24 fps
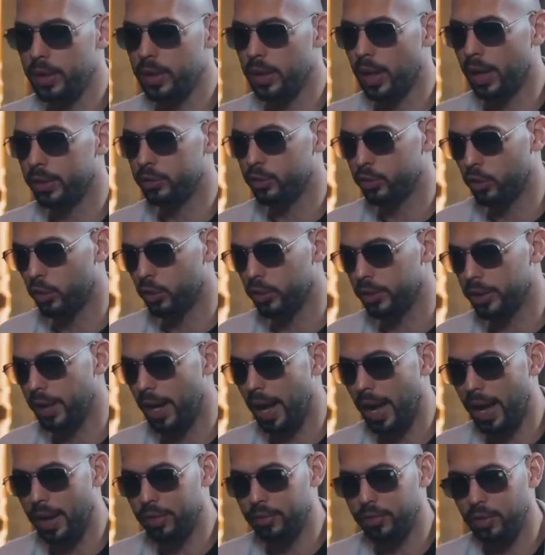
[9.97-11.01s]
I certainly
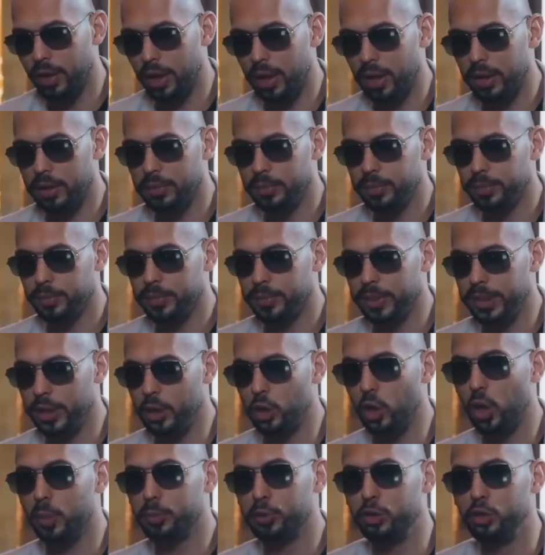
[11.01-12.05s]
have uh, legal
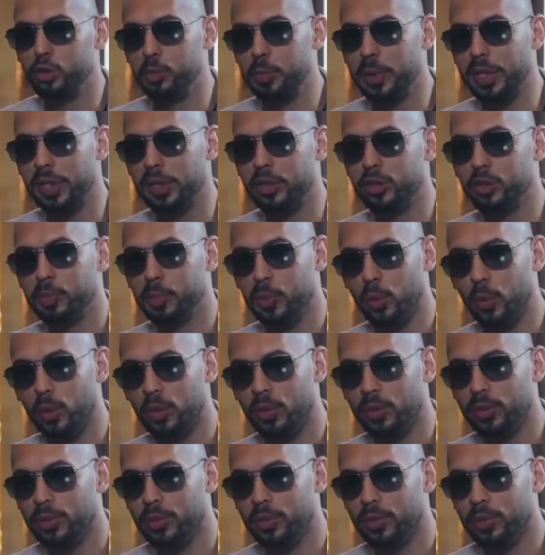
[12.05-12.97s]
options being explored.